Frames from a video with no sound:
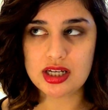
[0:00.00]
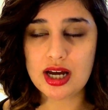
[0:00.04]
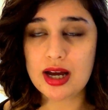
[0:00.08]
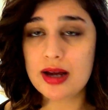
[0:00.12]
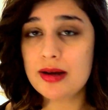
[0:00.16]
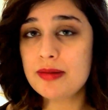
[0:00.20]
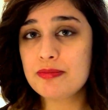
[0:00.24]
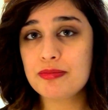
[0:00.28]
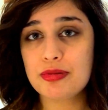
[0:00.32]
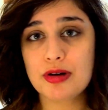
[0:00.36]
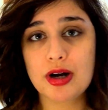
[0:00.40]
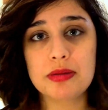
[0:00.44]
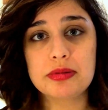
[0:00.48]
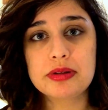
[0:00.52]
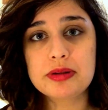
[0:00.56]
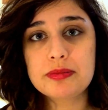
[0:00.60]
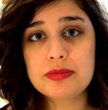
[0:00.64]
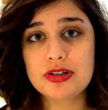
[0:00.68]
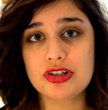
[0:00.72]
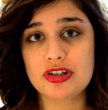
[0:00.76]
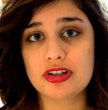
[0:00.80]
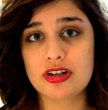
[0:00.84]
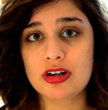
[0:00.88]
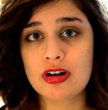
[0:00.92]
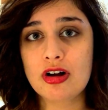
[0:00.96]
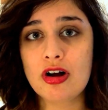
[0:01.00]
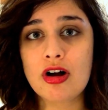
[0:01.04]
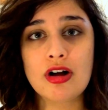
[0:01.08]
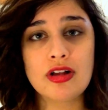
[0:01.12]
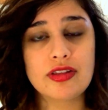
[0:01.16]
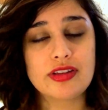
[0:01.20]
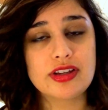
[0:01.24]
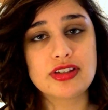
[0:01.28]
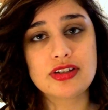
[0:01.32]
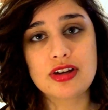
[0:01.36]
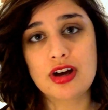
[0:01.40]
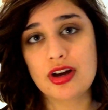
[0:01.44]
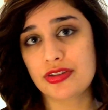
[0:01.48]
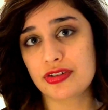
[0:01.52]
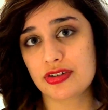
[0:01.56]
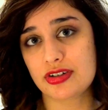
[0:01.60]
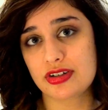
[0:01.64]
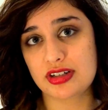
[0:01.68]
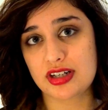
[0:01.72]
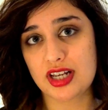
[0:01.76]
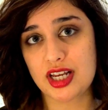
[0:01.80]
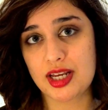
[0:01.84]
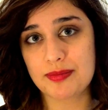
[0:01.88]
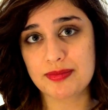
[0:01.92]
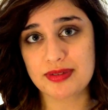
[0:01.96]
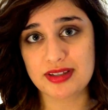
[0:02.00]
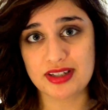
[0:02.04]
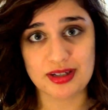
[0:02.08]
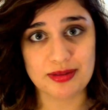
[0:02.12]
I'm probably butchering all these authors' names,